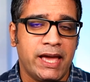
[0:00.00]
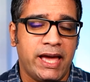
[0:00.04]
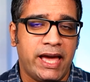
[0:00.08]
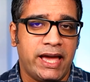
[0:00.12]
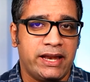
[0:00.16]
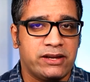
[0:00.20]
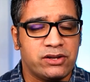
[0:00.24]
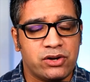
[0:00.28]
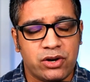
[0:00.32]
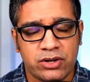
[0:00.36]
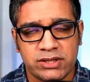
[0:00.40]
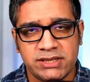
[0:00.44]

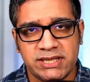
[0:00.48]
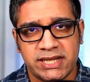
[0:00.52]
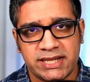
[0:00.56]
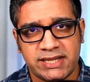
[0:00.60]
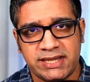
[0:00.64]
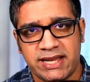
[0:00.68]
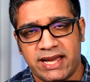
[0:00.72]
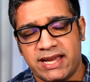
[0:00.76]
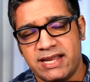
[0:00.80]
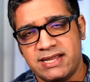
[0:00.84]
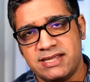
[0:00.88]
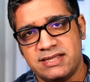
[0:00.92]
and
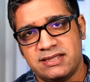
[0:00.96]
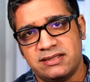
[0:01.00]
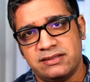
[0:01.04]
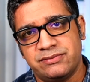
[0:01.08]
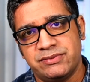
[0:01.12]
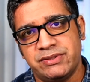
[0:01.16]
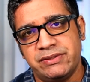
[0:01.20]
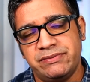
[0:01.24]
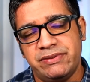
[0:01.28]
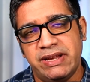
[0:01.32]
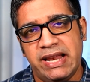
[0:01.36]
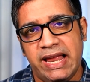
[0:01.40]
contact us.
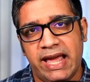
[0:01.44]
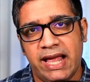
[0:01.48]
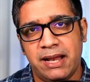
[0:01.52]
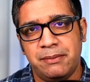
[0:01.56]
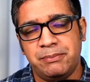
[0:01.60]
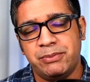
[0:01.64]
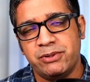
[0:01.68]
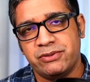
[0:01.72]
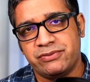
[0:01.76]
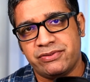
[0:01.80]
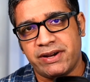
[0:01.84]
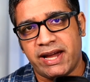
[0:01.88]
We will
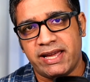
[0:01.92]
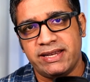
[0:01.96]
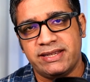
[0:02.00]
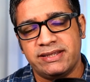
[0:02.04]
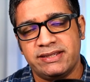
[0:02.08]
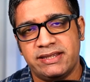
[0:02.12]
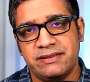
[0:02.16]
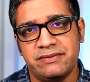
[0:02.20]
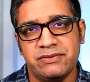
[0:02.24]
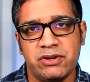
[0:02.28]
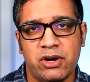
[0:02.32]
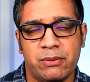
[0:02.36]
help you find the
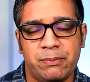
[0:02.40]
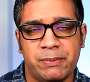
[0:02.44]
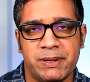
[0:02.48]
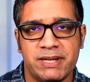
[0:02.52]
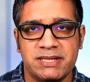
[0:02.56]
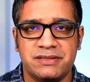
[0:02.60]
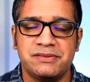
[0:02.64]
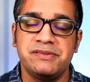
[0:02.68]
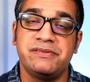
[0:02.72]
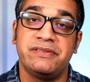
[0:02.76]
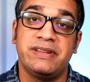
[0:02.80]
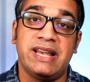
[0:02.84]

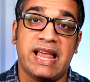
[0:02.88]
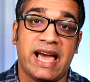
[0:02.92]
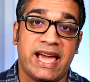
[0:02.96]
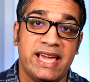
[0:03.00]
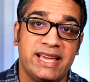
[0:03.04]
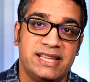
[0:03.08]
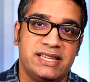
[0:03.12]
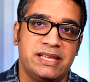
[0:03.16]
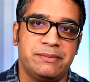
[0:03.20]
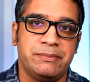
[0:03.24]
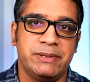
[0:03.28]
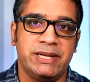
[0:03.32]
developers. We will
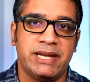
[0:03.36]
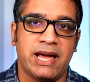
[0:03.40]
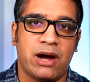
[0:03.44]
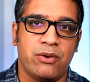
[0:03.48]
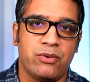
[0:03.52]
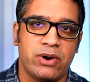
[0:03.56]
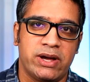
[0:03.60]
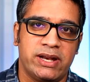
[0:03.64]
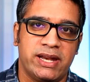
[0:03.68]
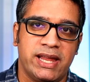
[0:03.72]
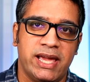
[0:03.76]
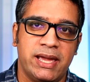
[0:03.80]
hire them in
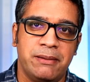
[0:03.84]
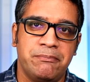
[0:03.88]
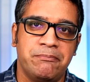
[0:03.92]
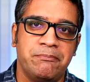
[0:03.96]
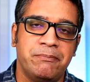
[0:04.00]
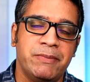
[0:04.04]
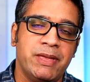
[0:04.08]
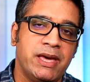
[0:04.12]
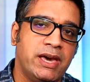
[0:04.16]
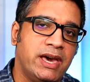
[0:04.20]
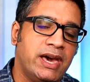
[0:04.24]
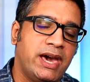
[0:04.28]
our
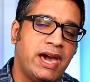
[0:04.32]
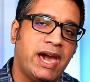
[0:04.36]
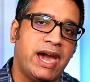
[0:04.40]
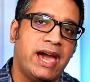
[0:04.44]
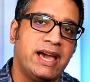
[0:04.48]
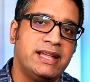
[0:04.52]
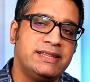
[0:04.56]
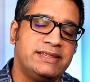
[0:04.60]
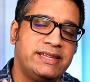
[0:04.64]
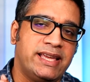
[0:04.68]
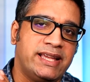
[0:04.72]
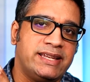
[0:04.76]
name,
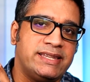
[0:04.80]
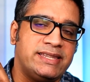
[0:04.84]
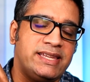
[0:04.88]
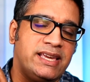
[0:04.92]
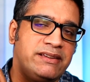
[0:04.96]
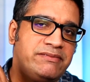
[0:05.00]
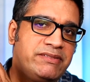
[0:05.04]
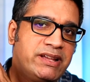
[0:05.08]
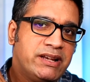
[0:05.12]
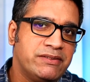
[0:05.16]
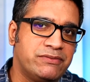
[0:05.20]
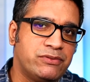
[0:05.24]
and then
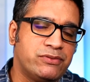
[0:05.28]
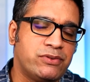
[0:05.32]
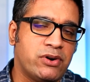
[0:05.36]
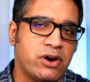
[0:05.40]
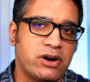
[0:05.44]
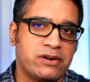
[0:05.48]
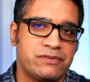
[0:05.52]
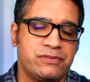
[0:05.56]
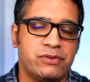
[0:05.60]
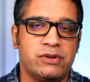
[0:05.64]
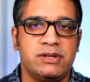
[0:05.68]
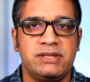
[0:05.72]
they will
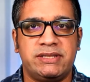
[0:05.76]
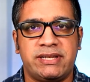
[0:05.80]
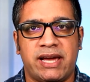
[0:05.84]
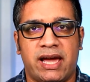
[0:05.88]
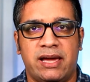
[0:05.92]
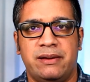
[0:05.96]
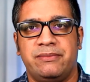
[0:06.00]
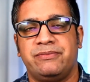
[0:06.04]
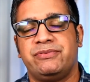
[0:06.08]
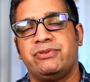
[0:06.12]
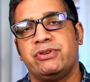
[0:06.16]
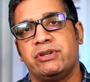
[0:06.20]
work full
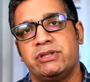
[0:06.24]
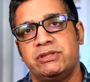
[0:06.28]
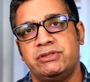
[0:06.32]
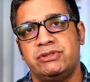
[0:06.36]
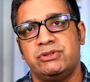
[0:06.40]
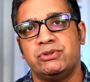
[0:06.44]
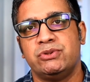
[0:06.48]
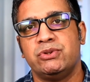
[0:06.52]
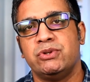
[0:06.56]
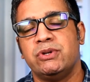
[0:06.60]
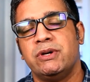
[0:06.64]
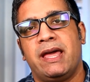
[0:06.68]
time for
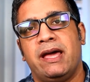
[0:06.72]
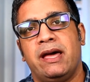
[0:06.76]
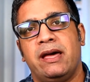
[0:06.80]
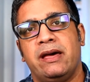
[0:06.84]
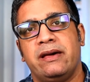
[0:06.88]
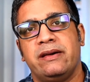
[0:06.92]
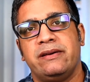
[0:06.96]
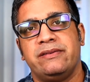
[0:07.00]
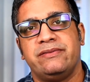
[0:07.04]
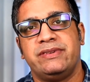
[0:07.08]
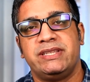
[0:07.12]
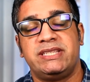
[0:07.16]
you,
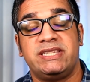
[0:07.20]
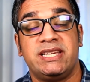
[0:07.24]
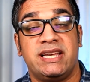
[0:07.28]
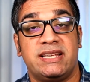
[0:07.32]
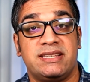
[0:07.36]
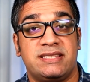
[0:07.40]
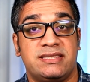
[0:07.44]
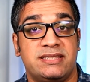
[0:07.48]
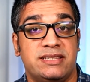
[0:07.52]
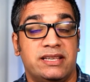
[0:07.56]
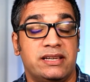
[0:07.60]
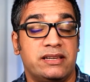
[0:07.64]
which
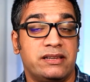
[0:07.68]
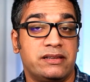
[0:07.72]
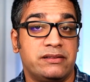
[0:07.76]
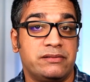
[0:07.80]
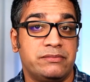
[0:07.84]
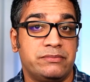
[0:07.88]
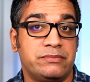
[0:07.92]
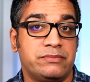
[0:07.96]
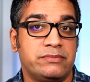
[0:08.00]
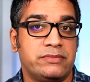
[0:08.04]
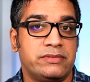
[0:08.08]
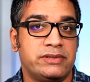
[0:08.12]
has,
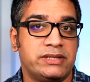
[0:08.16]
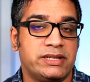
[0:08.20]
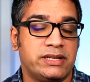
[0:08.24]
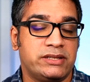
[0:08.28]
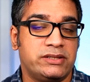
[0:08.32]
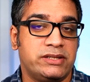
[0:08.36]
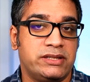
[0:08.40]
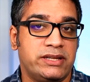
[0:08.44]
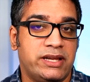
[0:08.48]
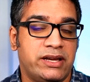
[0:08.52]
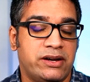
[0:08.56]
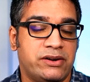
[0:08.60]

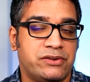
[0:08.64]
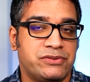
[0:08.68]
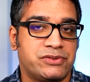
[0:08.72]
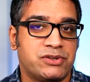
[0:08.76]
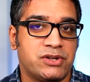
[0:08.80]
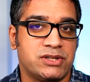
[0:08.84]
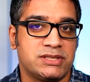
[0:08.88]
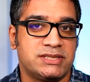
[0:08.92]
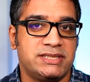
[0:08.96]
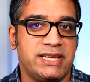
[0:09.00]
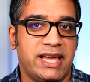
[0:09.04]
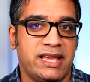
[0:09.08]
of
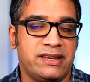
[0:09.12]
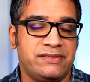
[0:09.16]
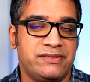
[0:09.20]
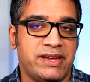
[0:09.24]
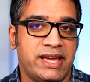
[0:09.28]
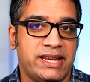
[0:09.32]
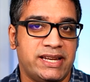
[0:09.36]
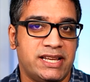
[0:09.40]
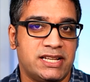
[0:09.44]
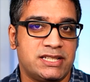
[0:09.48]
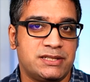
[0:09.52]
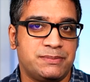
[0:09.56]
course, the
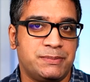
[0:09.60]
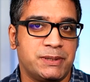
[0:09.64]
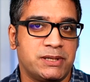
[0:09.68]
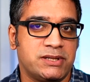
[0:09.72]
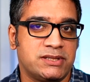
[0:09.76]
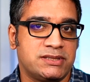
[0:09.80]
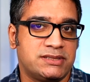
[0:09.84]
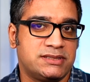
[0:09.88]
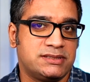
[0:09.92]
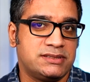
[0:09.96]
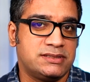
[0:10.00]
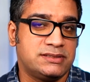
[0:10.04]
advantage
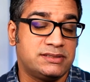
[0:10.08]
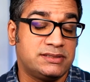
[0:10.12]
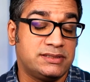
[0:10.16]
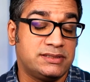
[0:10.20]
because